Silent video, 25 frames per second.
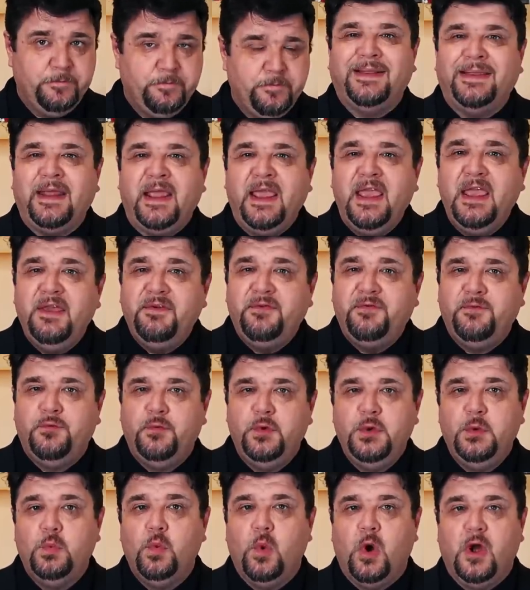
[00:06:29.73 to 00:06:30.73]
but if
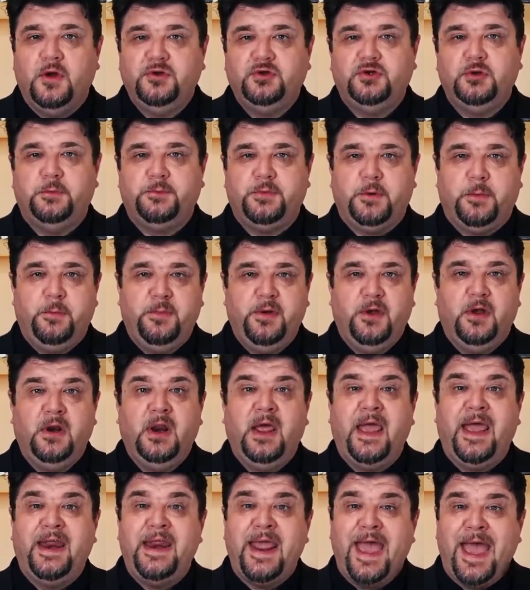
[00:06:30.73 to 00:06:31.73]
we want to
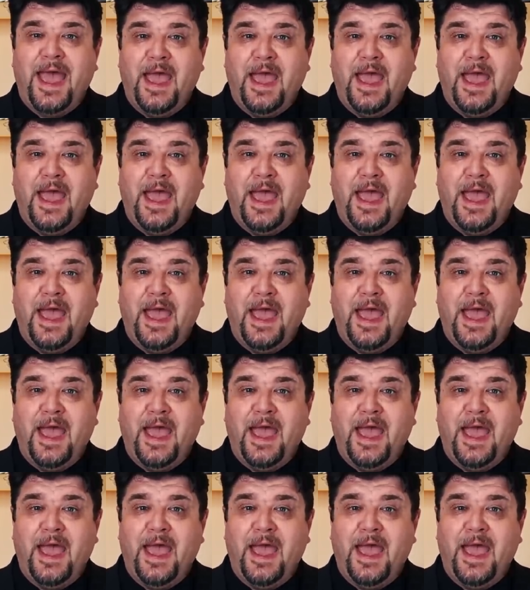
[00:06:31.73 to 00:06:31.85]
propel an